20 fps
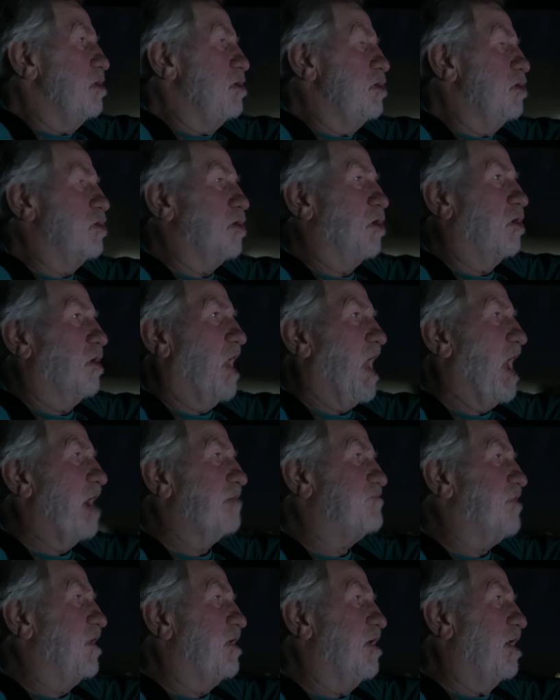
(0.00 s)
you don't
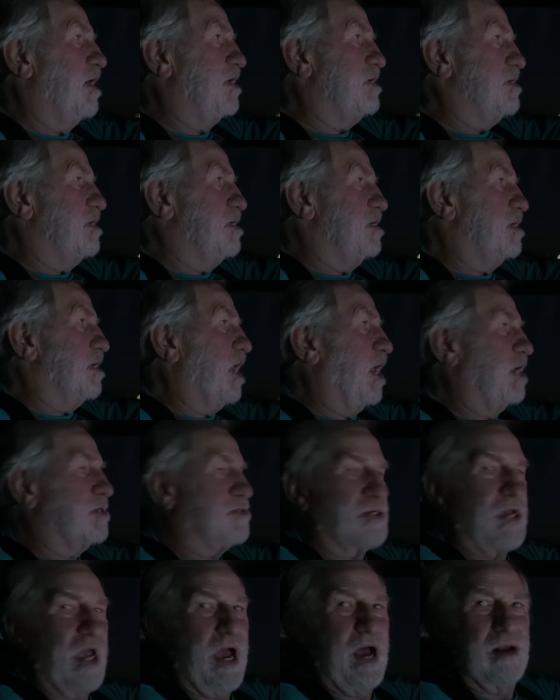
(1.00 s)
have to hunt
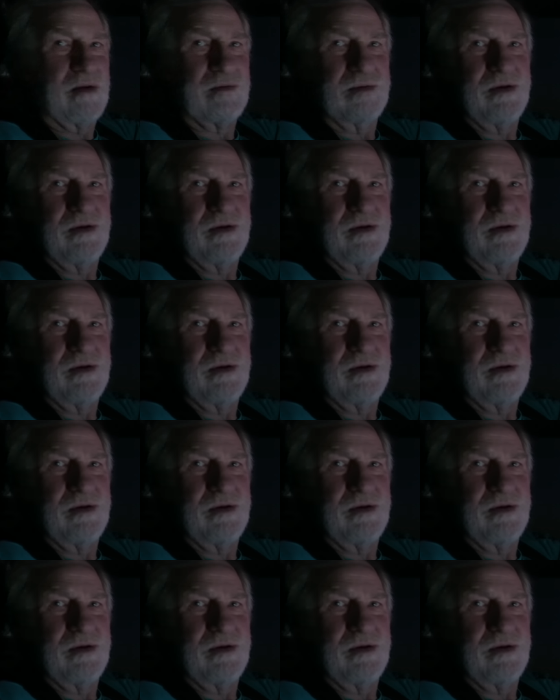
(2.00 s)
gets out.